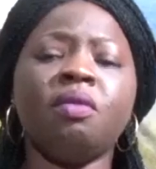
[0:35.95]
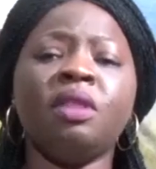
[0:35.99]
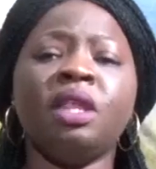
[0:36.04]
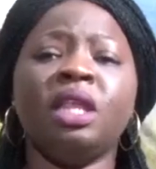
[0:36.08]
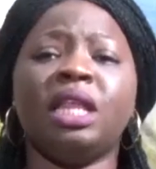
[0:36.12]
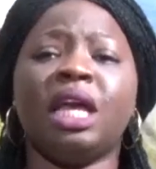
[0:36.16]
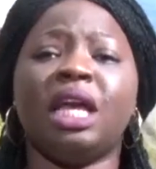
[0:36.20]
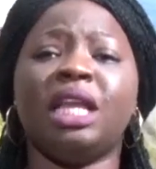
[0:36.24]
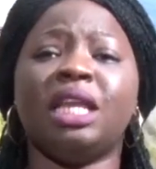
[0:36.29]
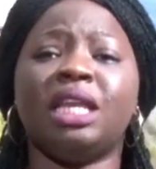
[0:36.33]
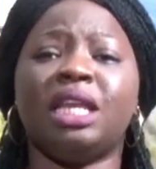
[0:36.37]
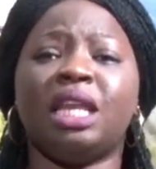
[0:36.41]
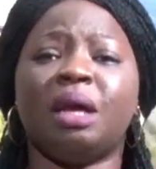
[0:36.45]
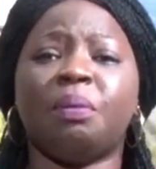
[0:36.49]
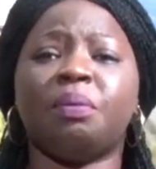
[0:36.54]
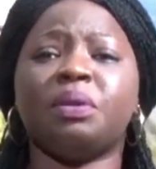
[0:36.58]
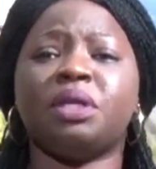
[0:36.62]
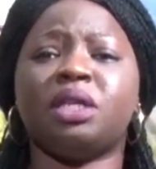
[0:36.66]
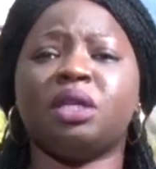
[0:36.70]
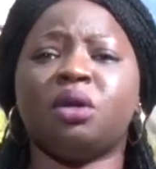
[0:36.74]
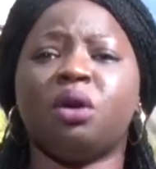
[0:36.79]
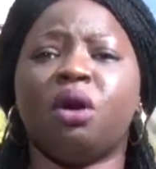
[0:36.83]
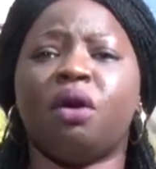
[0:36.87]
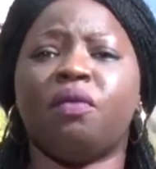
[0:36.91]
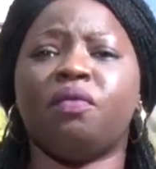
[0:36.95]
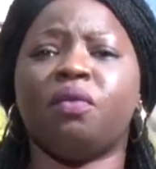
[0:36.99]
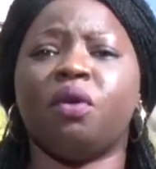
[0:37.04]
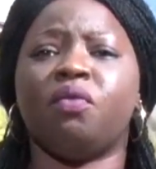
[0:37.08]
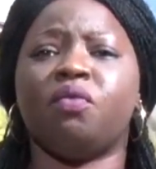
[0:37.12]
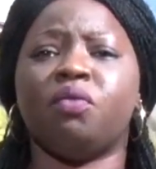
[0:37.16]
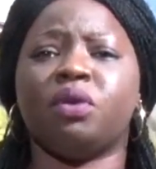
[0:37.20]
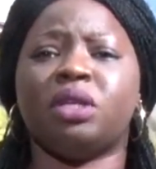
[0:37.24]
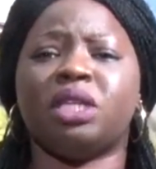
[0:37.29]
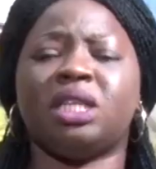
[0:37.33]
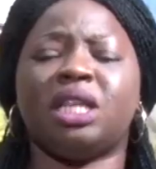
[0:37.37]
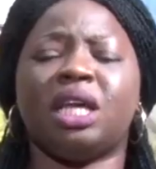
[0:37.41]
Now the deputy governor
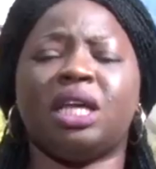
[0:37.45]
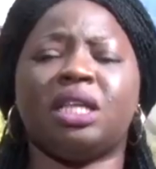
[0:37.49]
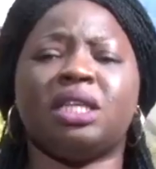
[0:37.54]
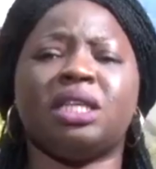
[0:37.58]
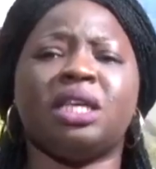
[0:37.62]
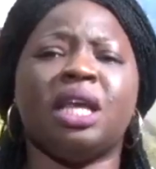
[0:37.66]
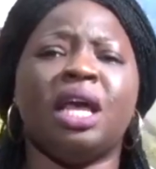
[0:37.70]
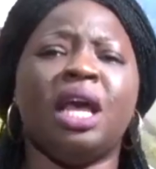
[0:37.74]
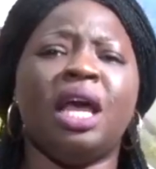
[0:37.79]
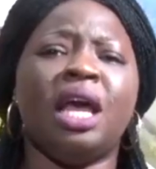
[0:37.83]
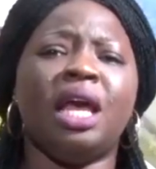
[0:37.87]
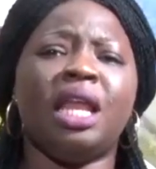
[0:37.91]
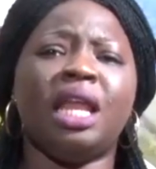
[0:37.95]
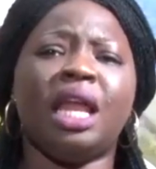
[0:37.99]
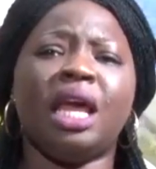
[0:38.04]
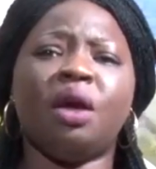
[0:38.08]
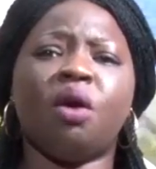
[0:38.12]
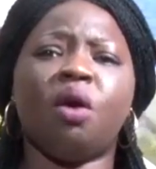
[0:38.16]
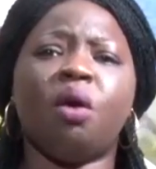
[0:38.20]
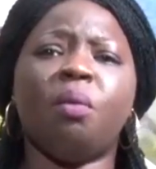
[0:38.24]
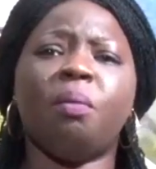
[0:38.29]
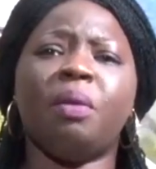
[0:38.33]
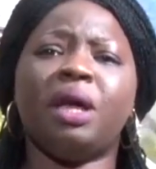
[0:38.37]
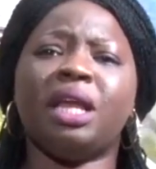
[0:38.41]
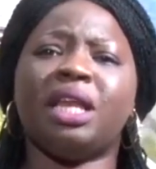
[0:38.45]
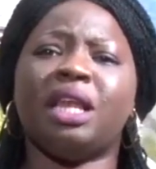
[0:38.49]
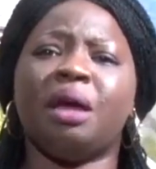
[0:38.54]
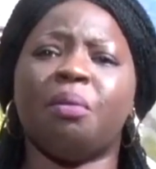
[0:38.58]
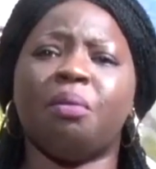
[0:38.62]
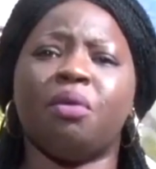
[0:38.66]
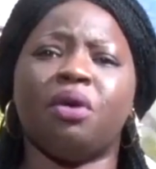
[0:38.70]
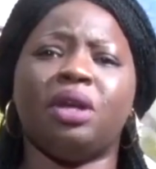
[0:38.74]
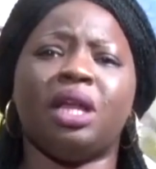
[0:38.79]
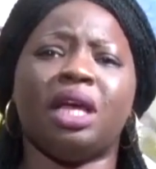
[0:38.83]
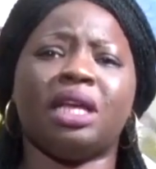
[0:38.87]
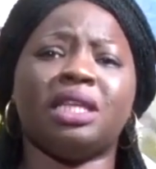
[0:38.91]
of the state, now he come make
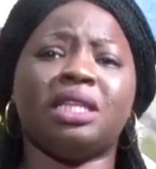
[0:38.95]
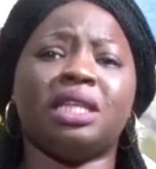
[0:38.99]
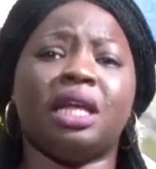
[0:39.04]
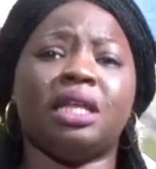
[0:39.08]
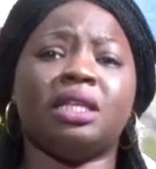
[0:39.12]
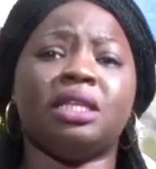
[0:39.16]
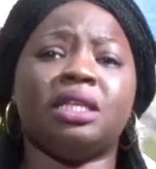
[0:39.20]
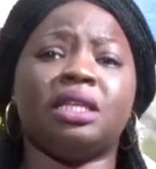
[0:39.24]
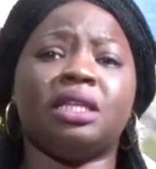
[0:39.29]
them understand,